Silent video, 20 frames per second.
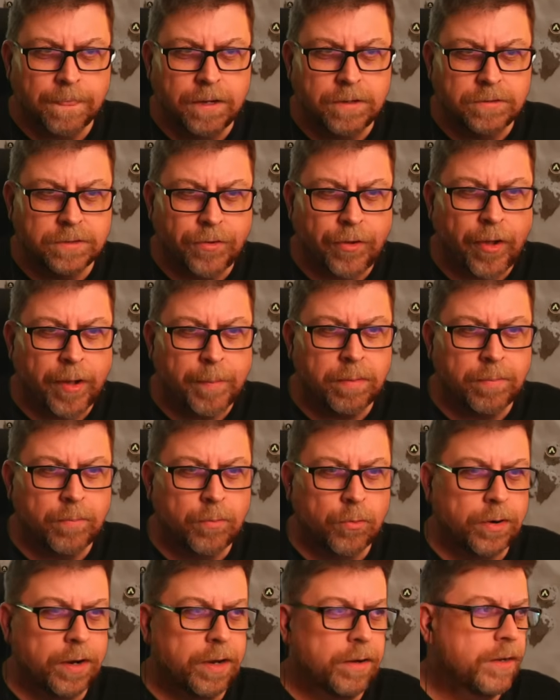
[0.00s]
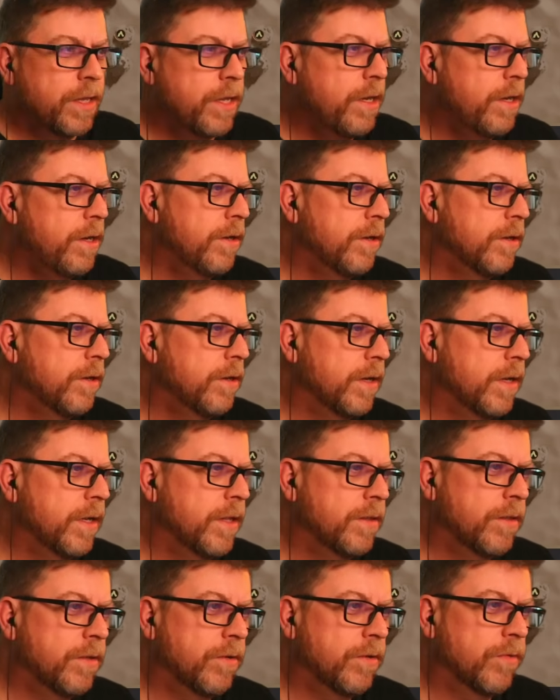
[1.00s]
There's a couple more out here,
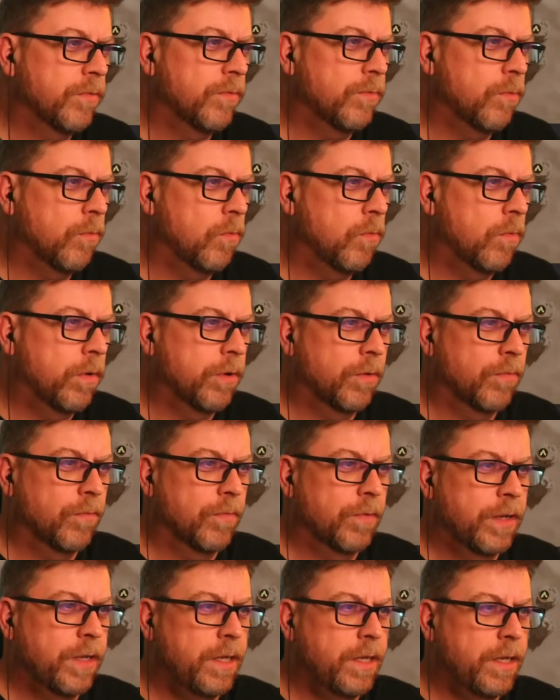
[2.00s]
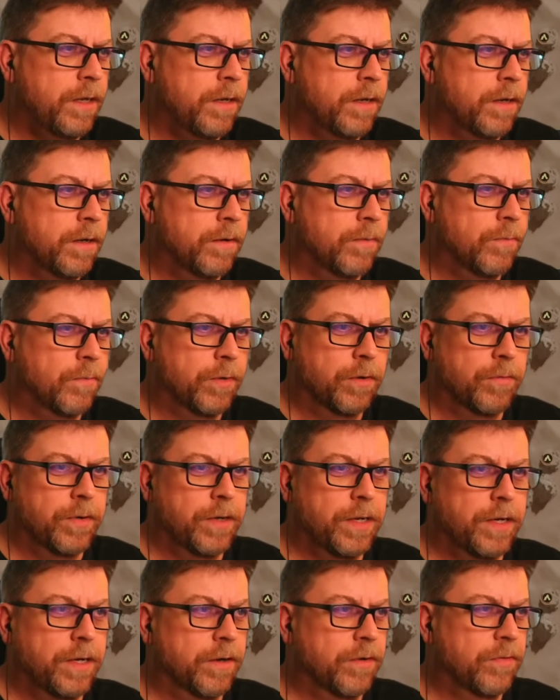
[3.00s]
and then there's one over here and one over
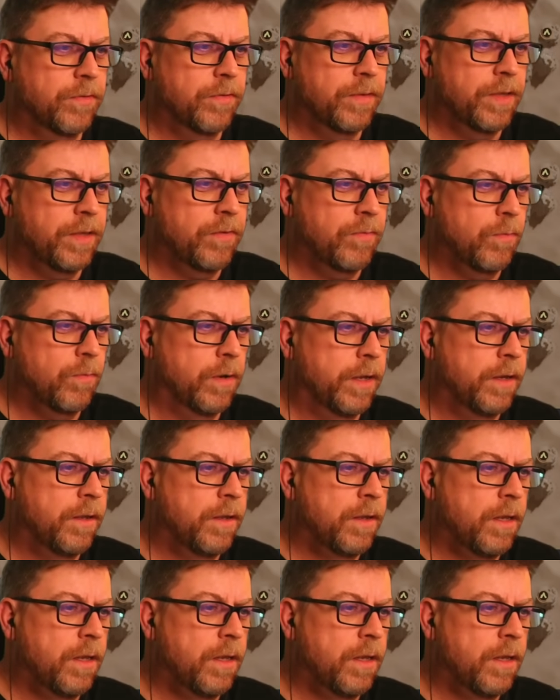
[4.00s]
here. So that's what?